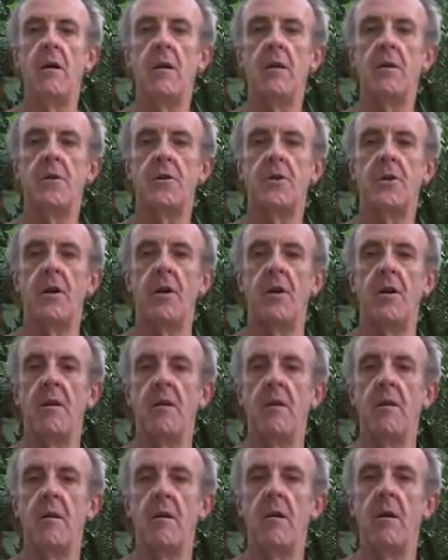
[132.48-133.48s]
Shirt,
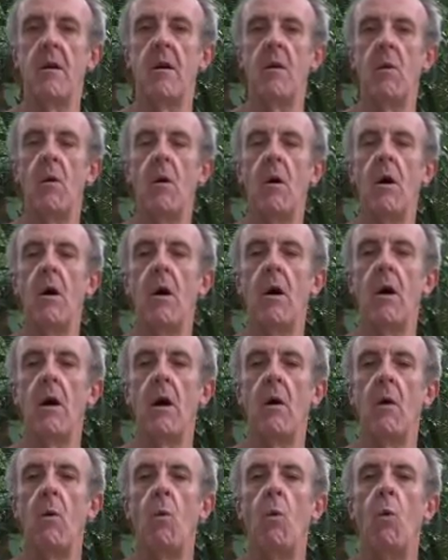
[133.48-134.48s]

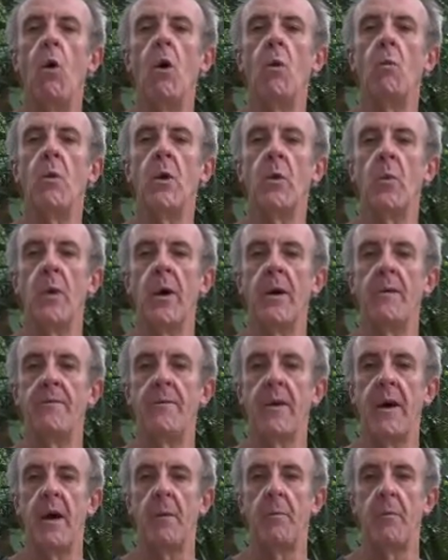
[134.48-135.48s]
a warm when wet
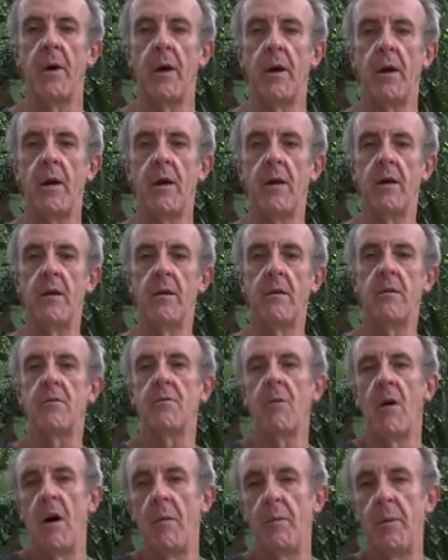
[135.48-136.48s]
fabric.
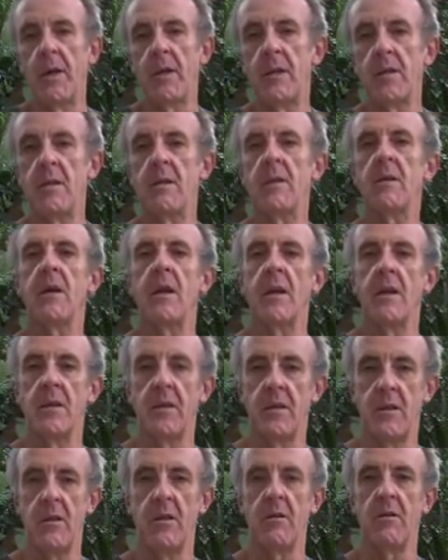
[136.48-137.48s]
Tropics can
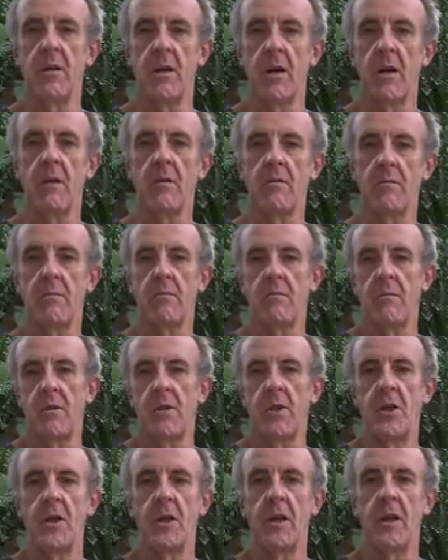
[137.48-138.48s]
still get
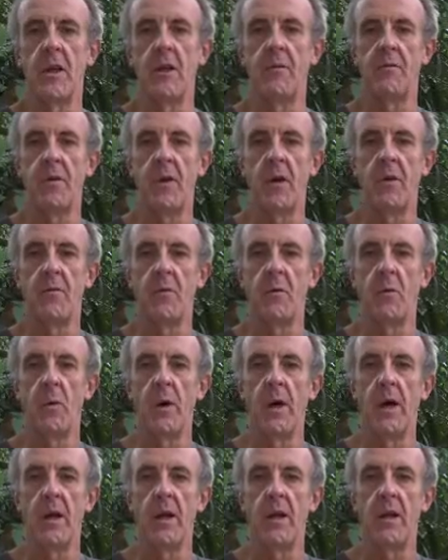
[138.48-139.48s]
chilly if you're
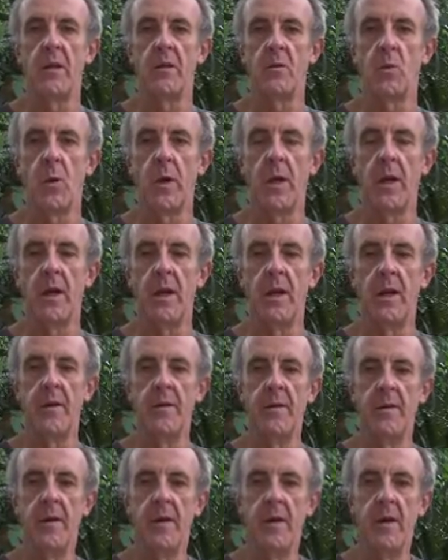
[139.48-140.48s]
wet and it's windy.
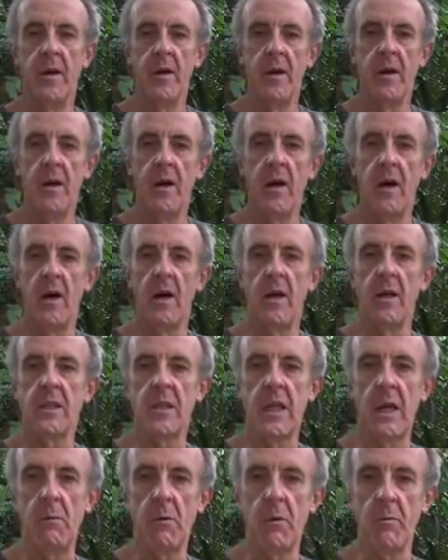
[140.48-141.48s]

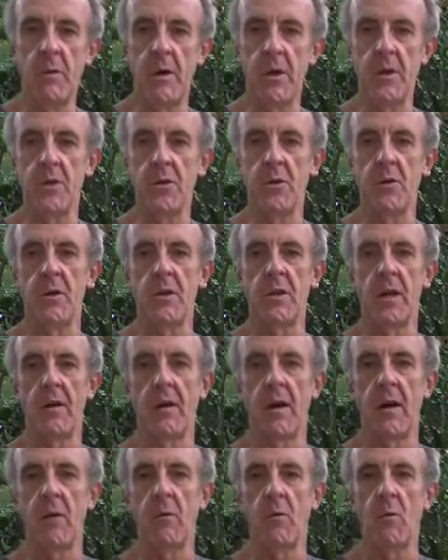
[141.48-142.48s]
Same with my shorts. I
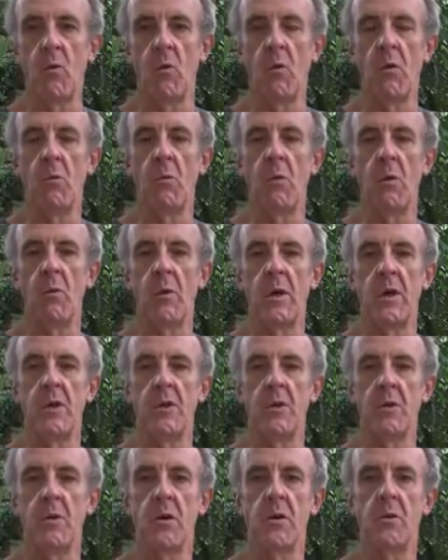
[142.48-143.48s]
got warm when wet
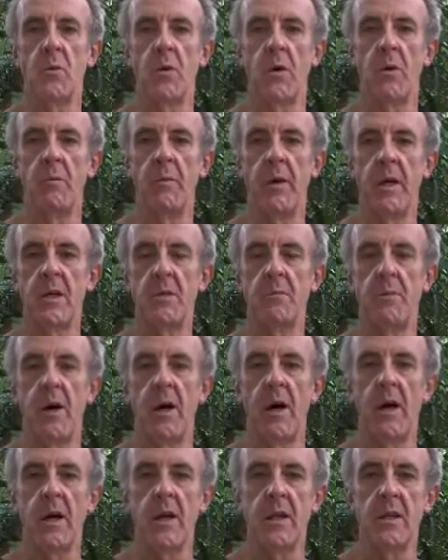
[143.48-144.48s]
shorts with mesh
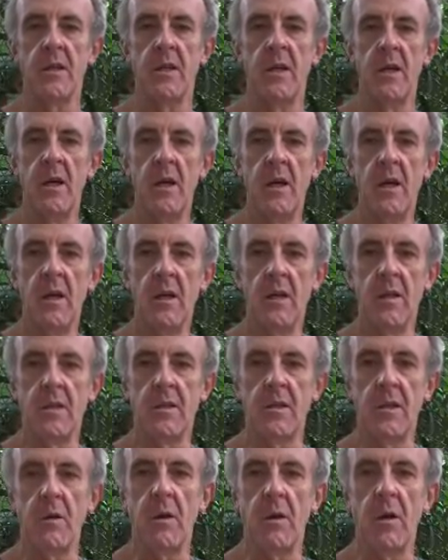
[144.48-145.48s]
pockets. Let's
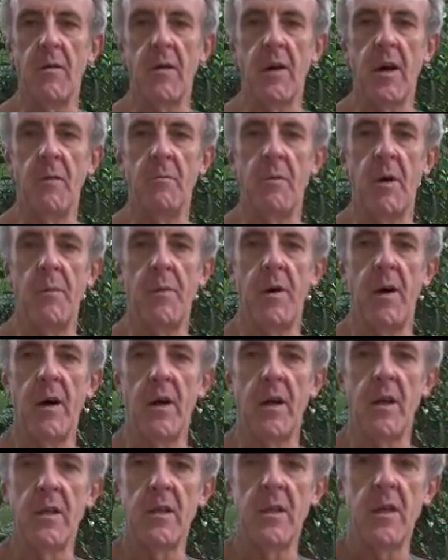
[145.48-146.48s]
see what I've got in my
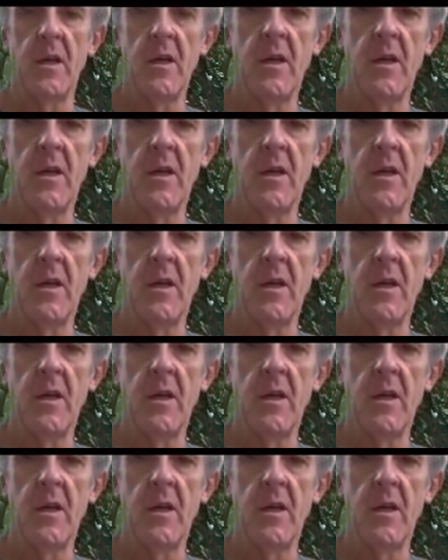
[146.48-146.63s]
pockets.